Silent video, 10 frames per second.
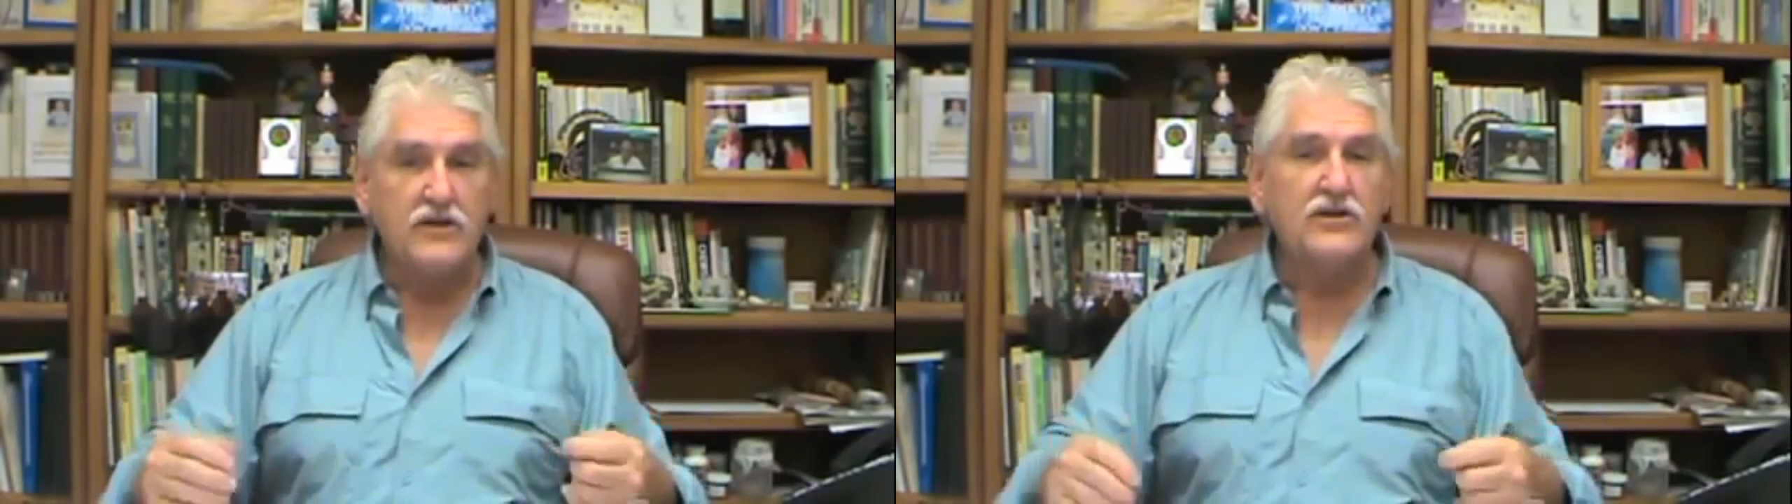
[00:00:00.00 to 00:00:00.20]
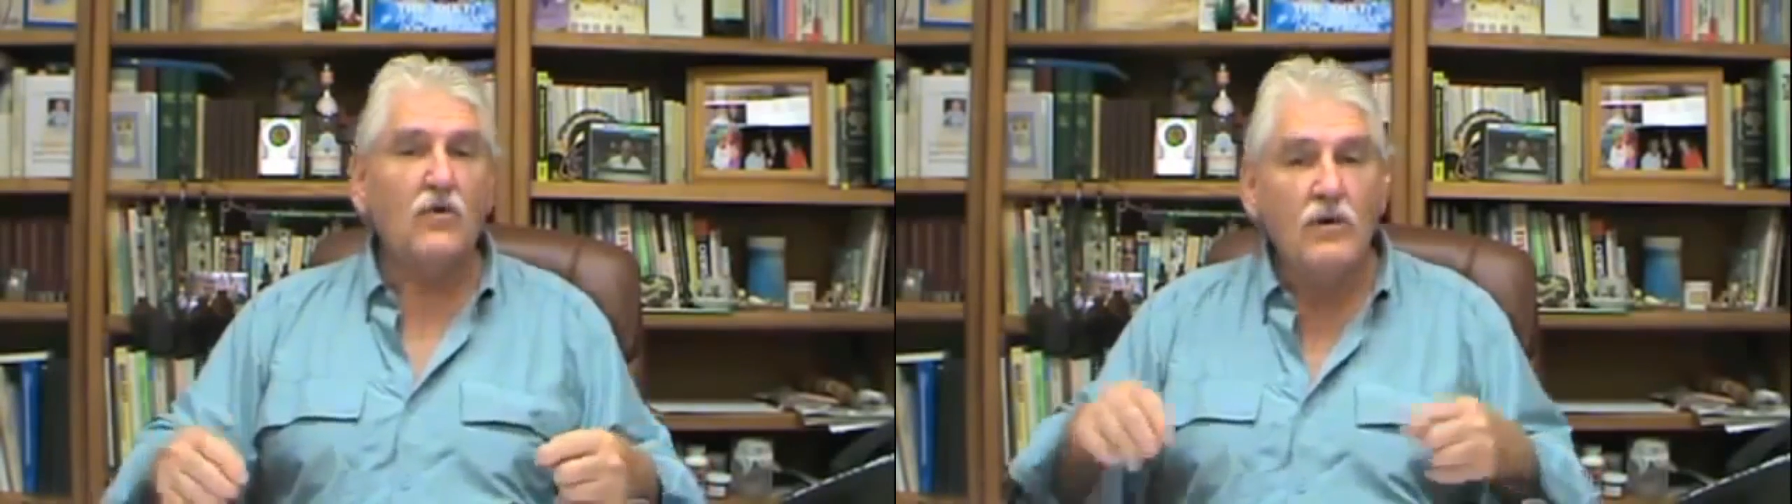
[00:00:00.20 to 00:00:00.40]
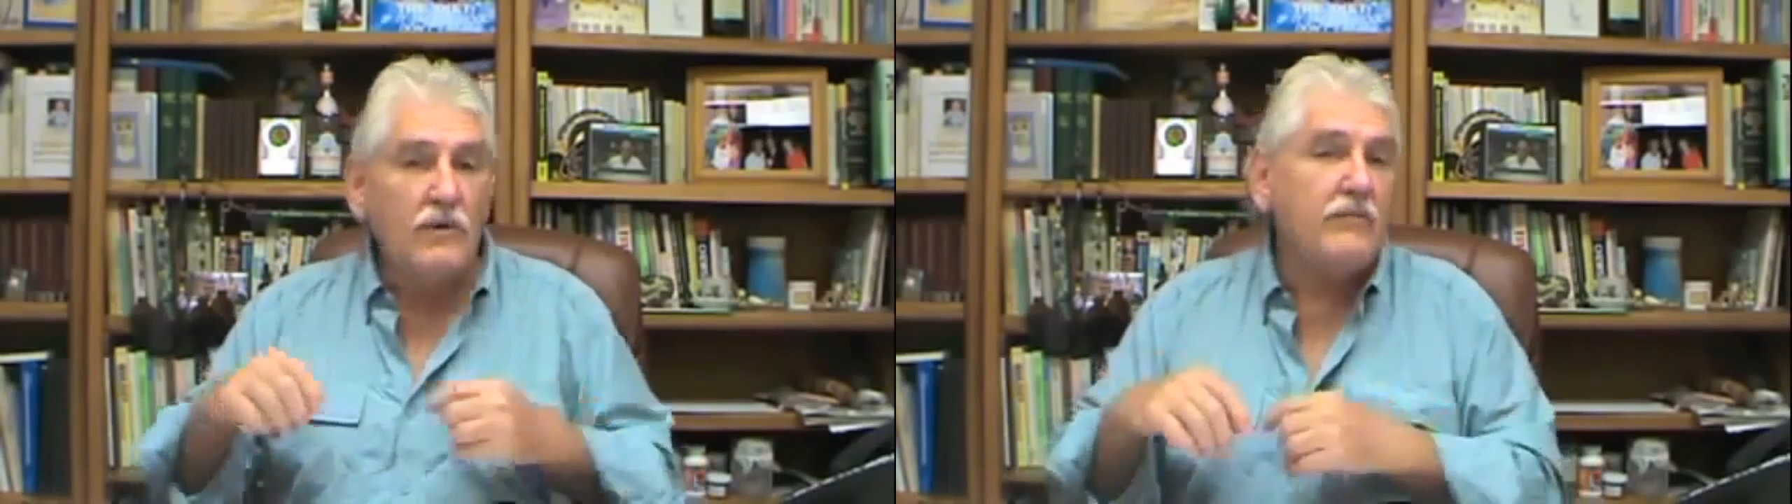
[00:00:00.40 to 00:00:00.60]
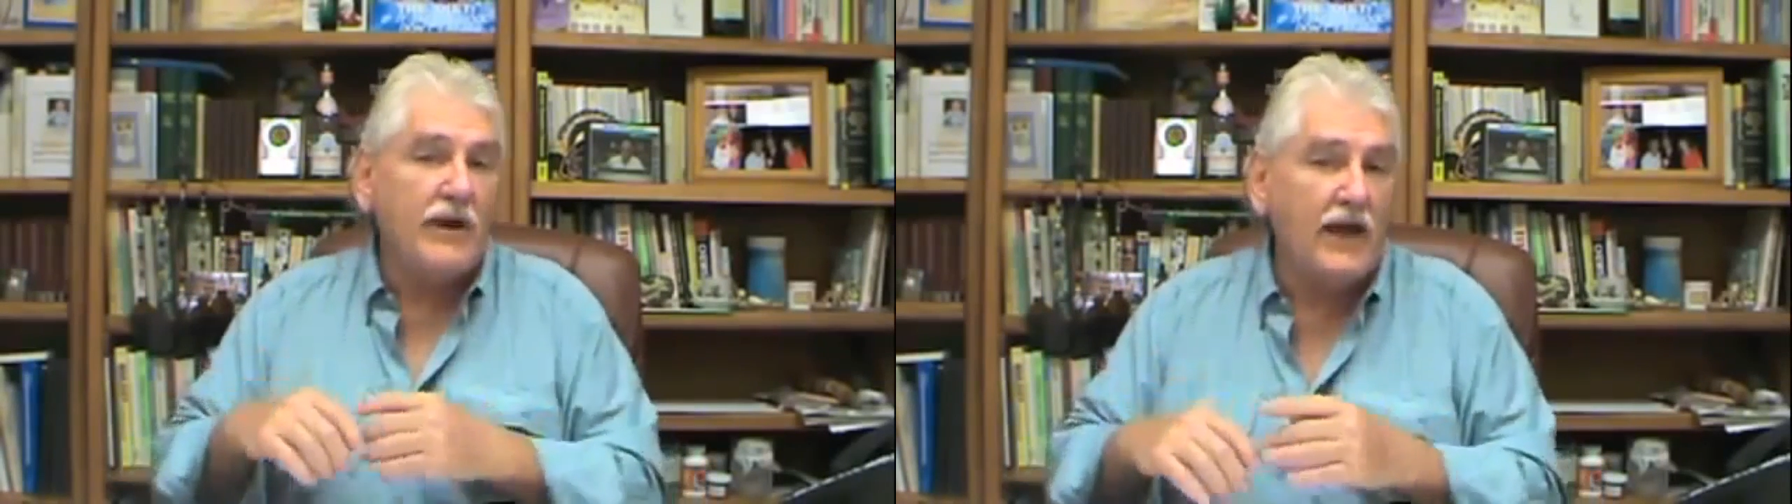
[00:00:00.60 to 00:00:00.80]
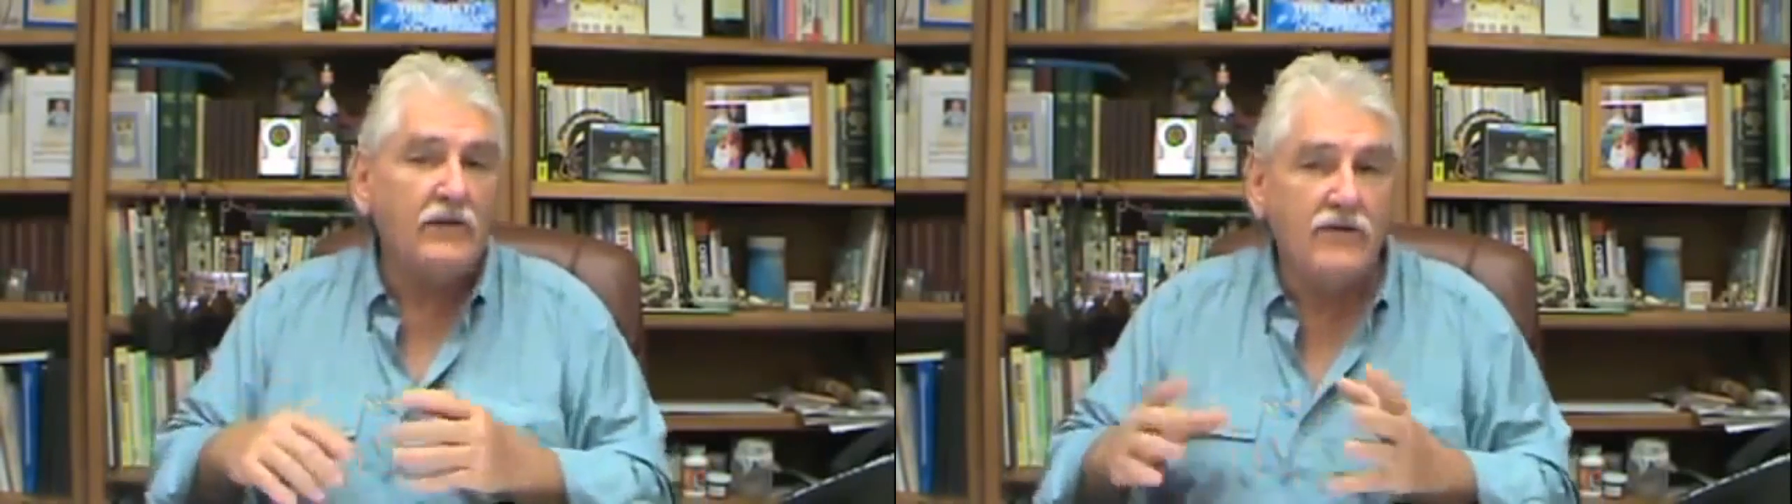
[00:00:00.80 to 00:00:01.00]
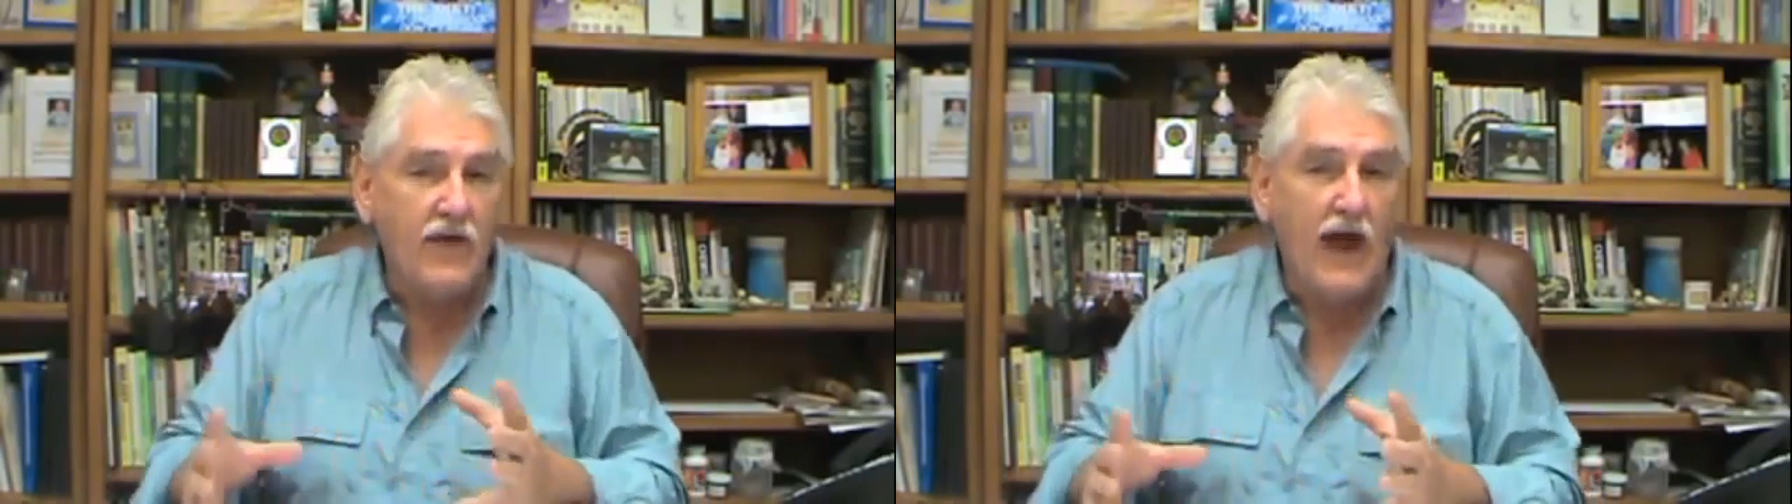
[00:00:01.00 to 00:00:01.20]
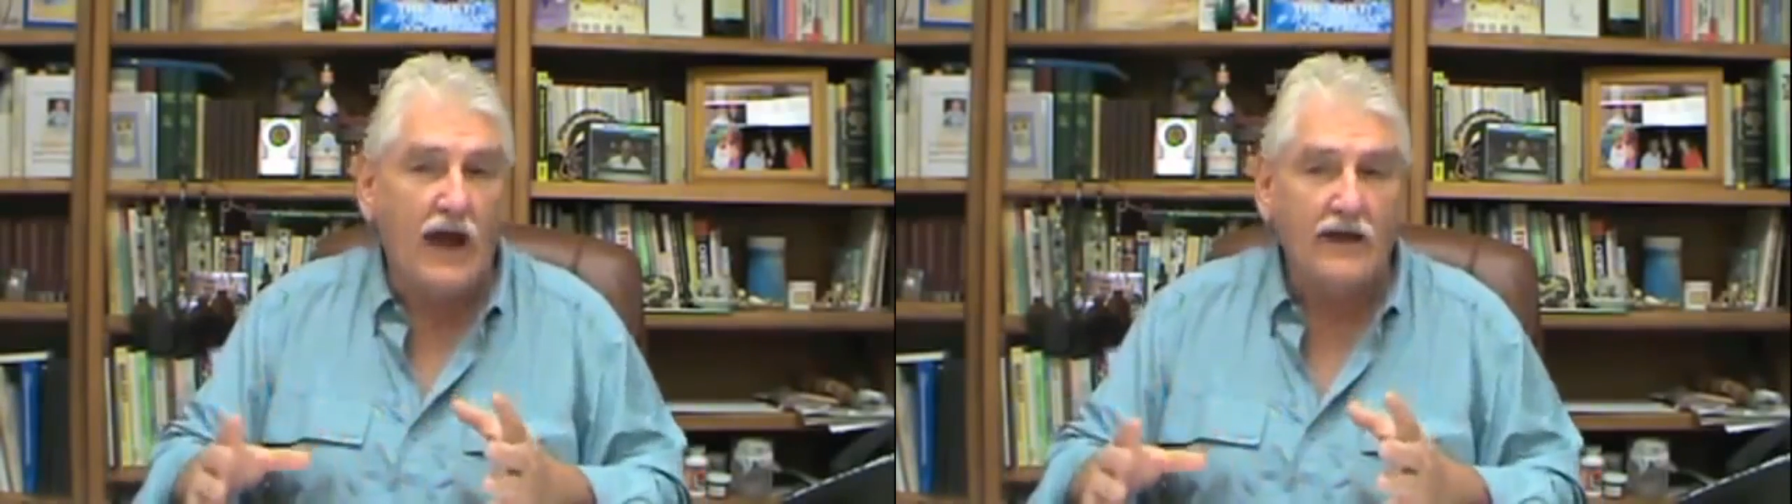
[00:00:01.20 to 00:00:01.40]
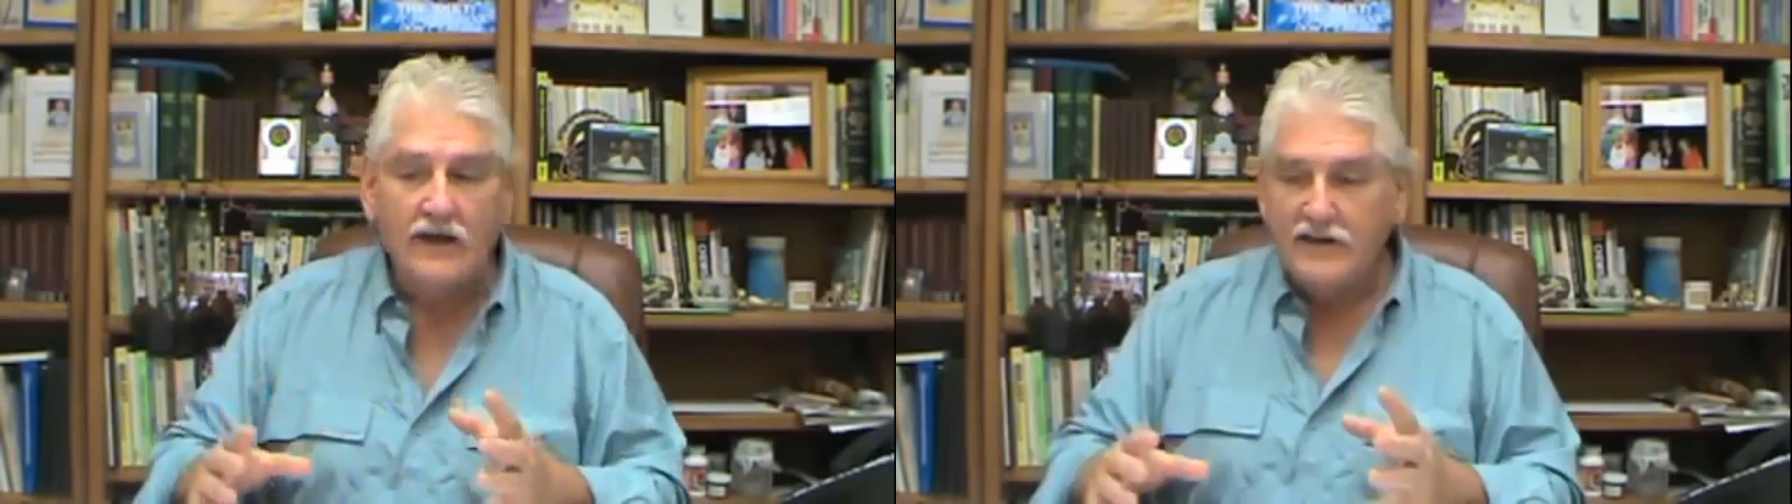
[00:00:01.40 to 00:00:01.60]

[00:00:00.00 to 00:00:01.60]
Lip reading: So we've been playing with that.